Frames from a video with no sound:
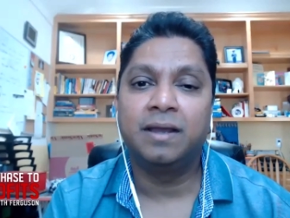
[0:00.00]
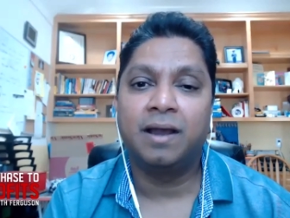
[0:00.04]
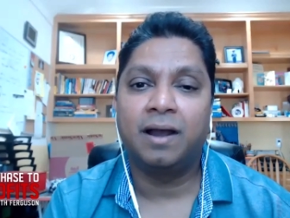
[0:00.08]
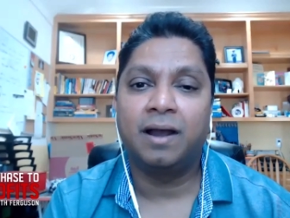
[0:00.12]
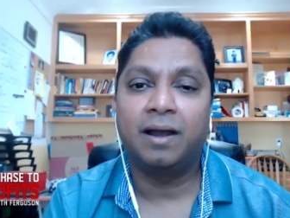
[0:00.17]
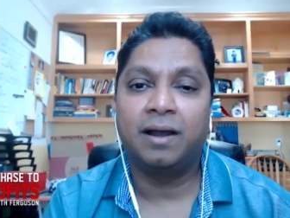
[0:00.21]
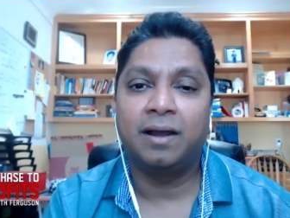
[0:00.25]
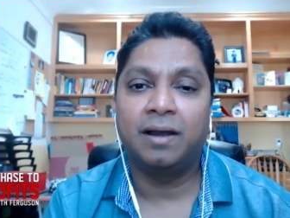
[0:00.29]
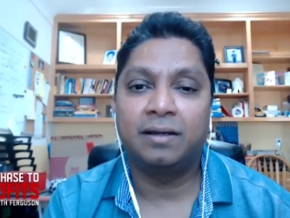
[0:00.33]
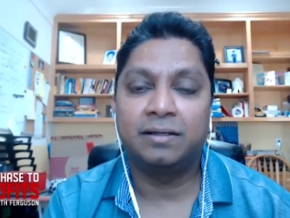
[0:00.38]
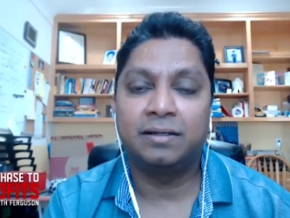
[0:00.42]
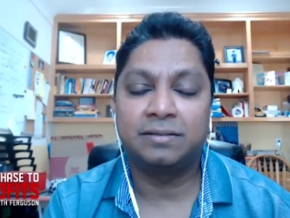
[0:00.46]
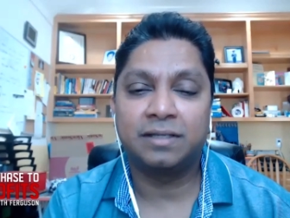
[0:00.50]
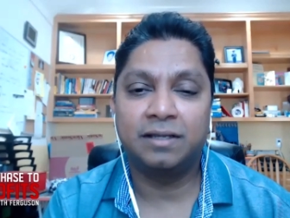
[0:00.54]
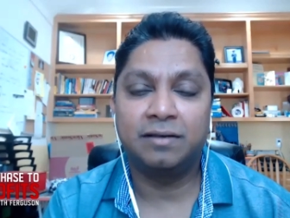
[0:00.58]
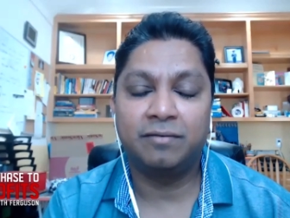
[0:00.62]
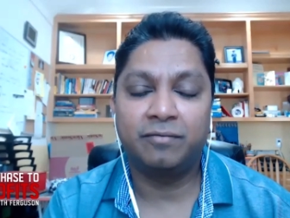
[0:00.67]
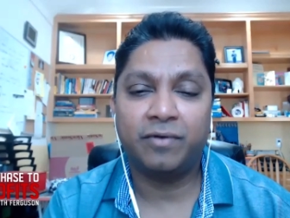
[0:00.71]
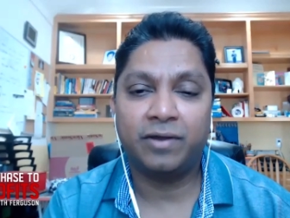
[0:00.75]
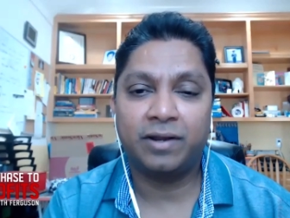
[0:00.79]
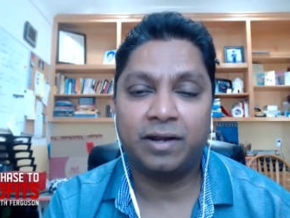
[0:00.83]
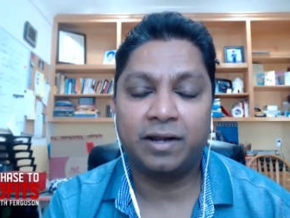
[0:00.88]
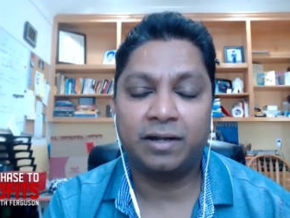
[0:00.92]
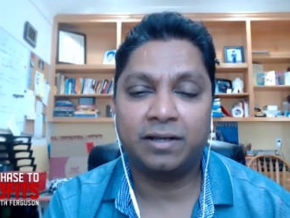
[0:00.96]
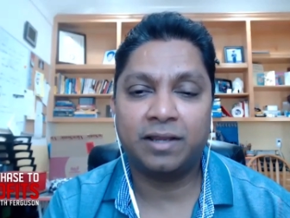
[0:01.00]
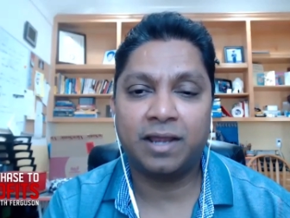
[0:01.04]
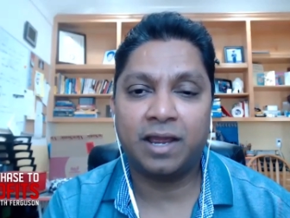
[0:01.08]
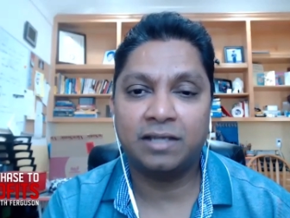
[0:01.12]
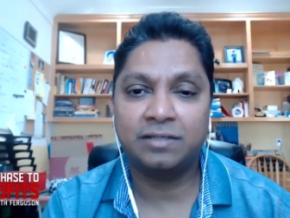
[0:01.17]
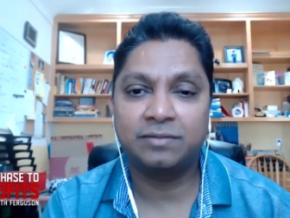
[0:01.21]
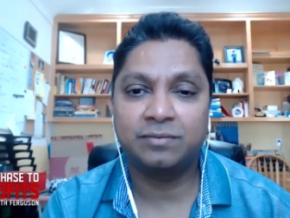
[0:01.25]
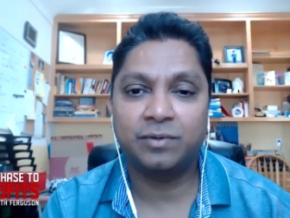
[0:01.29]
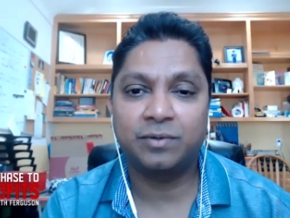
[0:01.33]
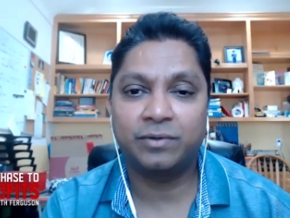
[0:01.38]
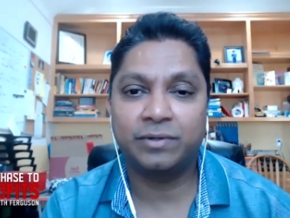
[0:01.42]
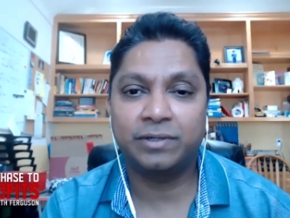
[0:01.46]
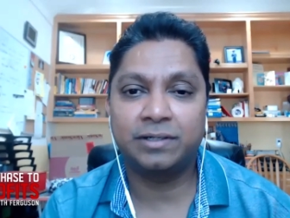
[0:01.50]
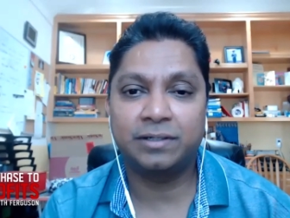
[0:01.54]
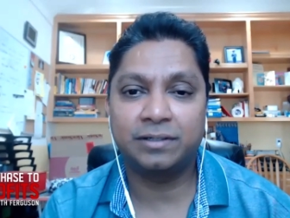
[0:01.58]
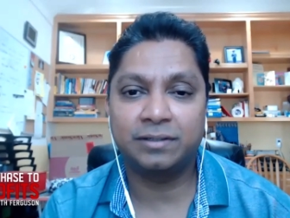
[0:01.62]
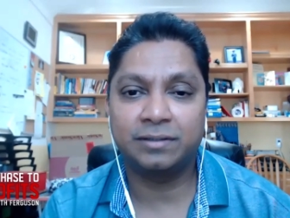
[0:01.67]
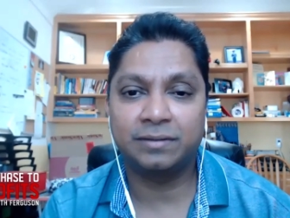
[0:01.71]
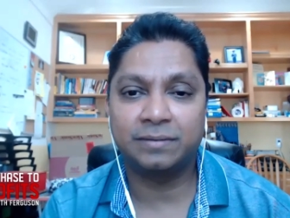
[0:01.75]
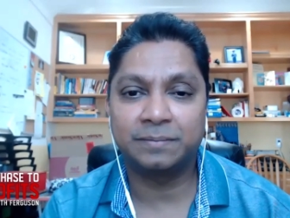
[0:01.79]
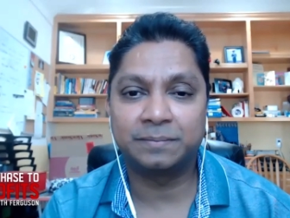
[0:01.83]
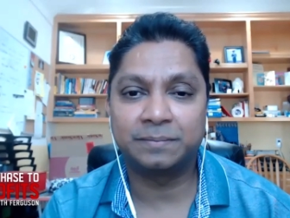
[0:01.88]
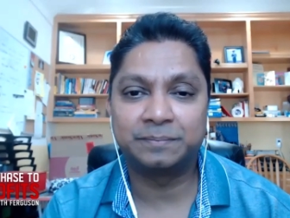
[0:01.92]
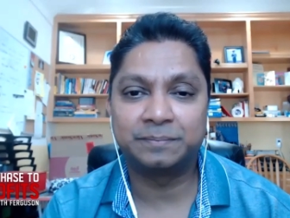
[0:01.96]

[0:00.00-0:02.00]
Uh, it's an infinite cash flow return.